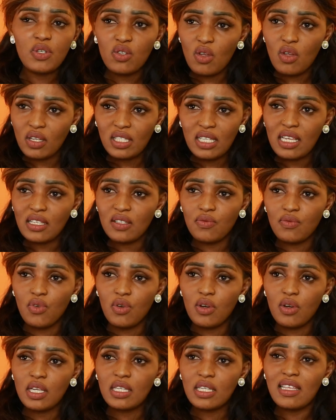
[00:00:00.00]

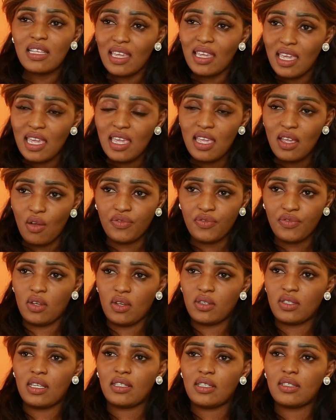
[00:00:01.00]
successful. It's the key of
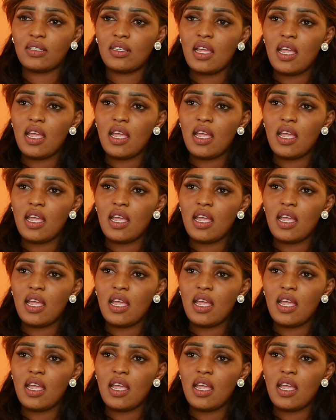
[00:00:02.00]
success.